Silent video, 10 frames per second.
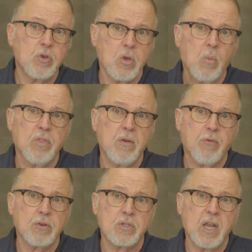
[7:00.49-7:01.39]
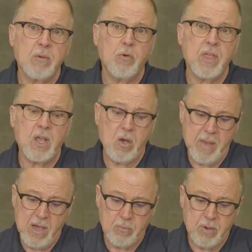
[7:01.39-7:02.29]
to you when they, for, they when they come
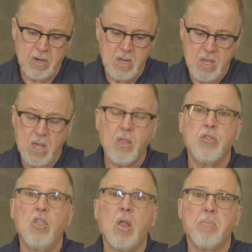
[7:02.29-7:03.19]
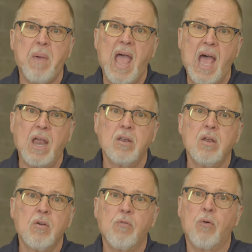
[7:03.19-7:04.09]
out, but not bad
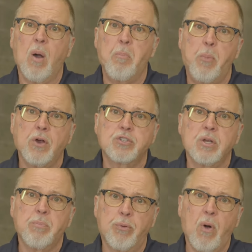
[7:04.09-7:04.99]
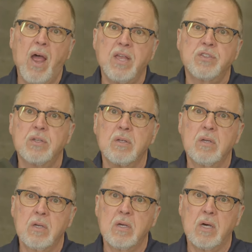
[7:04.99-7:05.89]
for a budget price
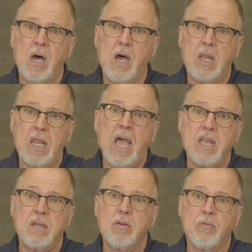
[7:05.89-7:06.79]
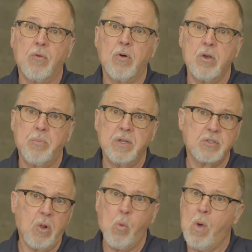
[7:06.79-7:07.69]
uh, light for your
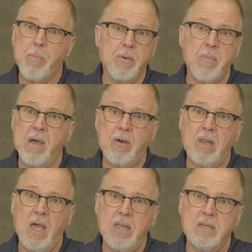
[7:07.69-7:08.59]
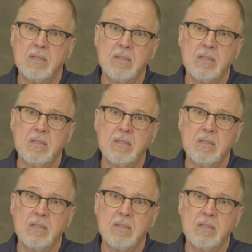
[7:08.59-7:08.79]
pistol or weapon mounted light.